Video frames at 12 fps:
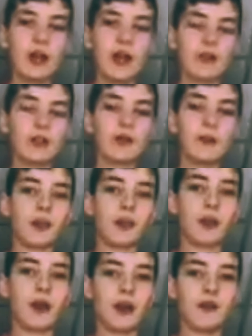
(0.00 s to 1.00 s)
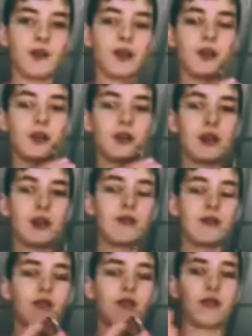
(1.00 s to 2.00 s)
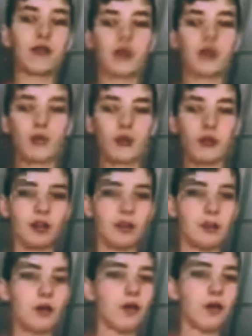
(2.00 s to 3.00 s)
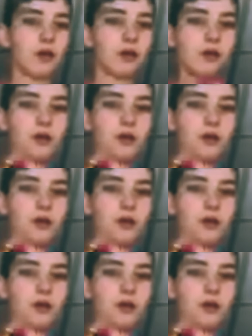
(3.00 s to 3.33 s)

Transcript: if they're misbehaving, to make the horse keep going.